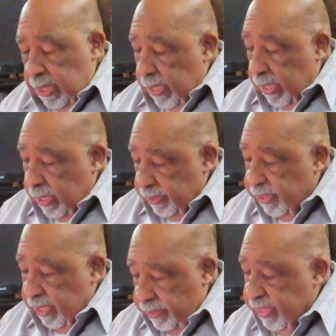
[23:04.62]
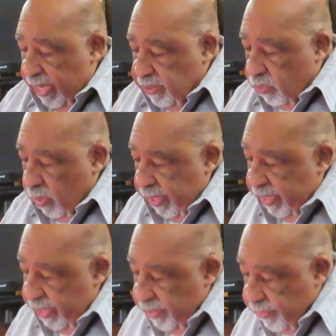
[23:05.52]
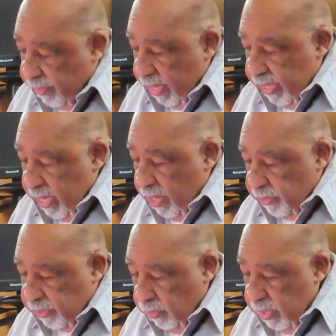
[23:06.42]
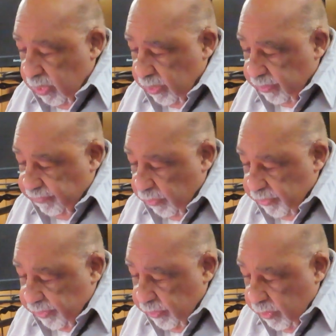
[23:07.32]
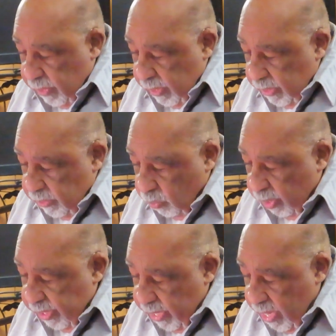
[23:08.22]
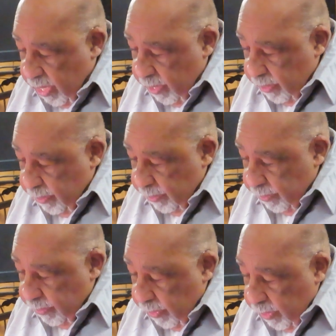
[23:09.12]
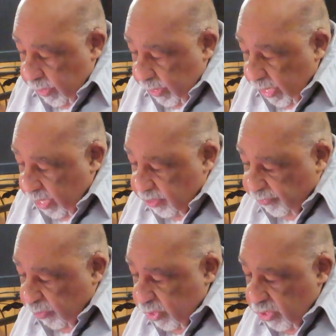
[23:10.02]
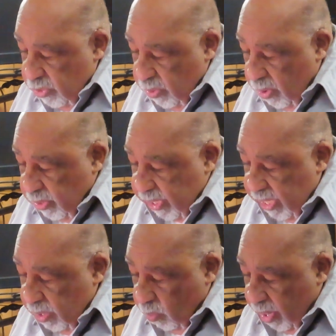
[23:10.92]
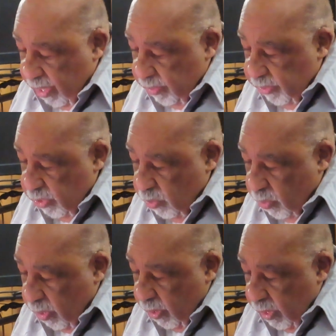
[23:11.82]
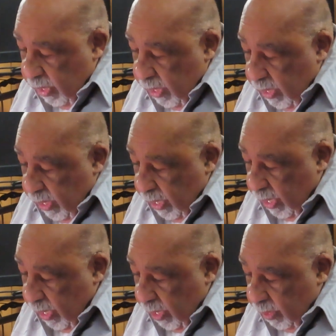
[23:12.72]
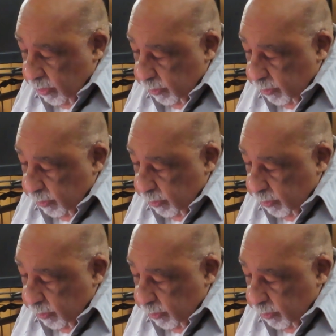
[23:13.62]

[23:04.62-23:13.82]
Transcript: uh, that's what it is right now. So we look at verse 29. As for you, O king, while you were uh,